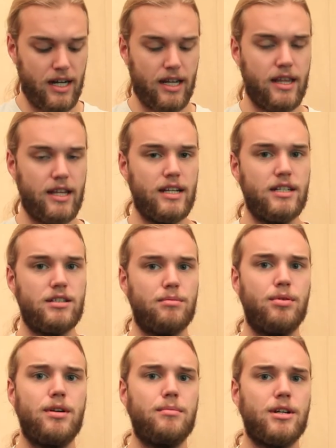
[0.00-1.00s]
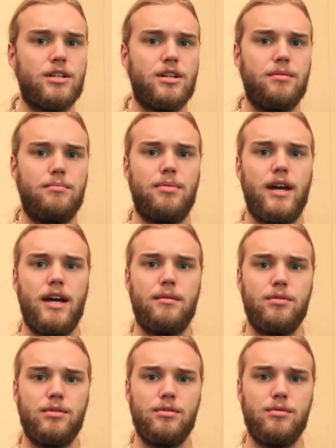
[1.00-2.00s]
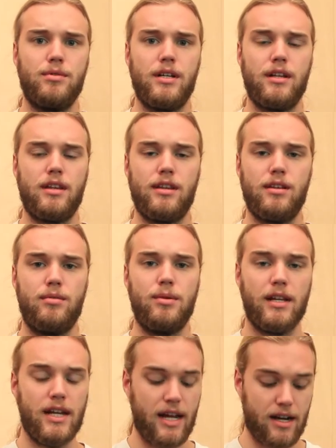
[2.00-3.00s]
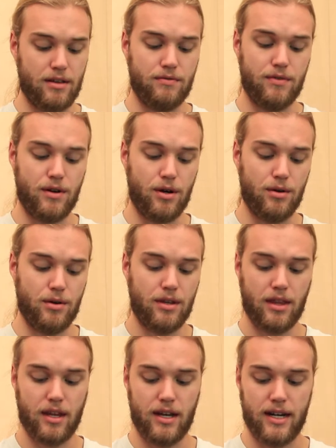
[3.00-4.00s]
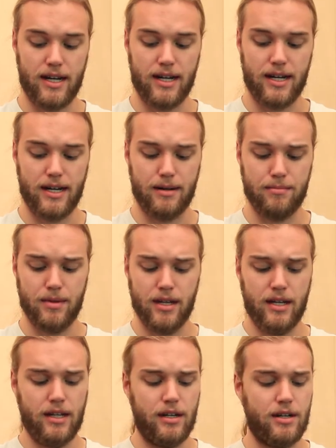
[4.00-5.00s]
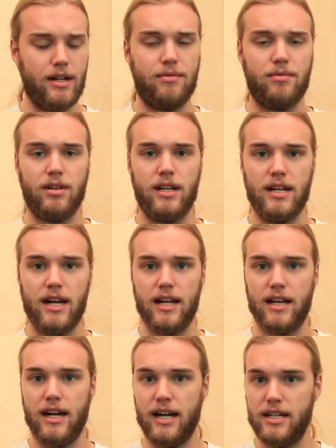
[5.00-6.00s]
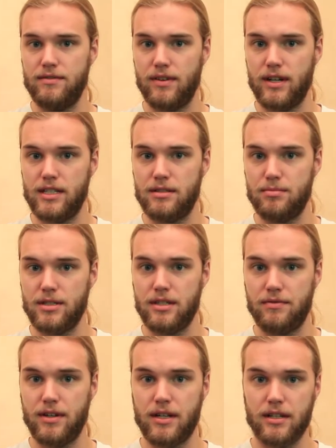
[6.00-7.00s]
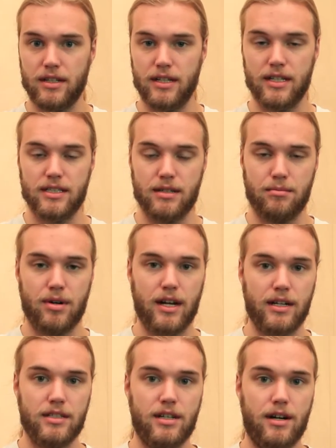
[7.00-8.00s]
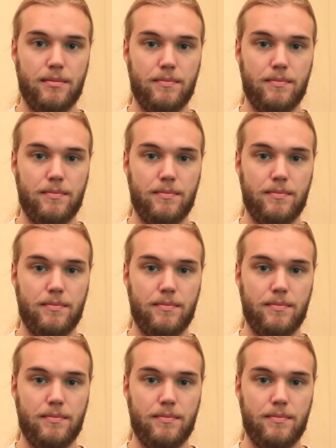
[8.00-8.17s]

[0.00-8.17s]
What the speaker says: I think these are pretty much compatible with really any phone. They're definitely not iDevice specific like some products are.